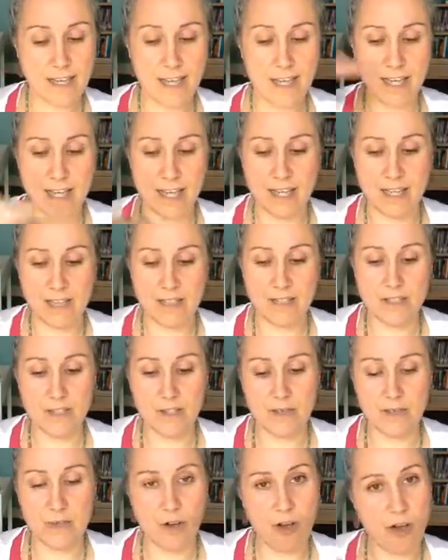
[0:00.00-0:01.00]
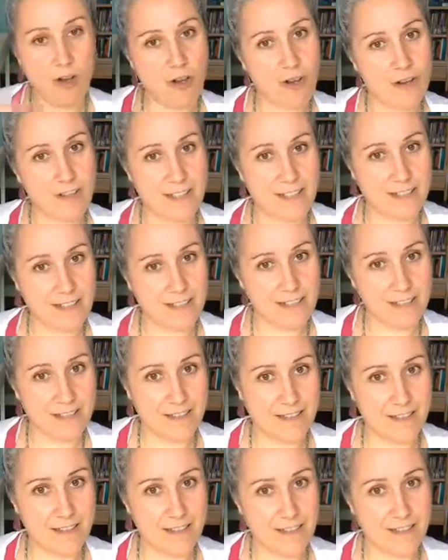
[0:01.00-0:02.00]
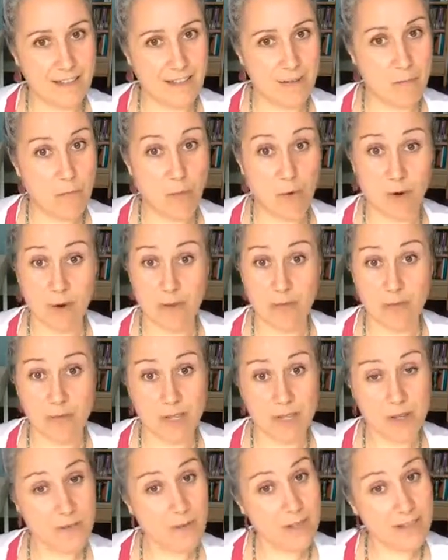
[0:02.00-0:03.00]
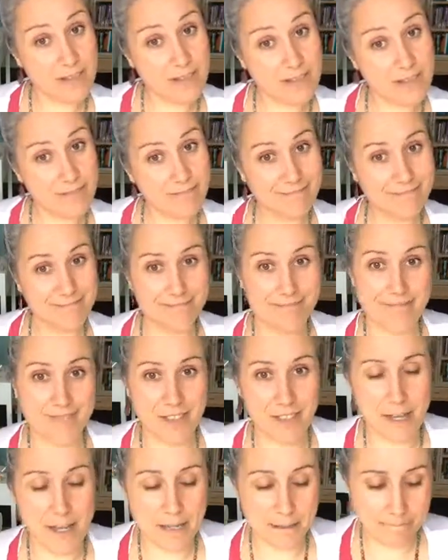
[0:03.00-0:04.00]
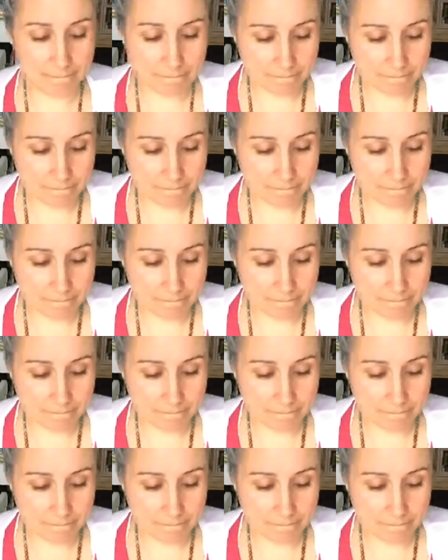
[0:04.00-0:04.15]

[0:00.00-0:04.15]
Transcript: and to call in more of what you want. Okay?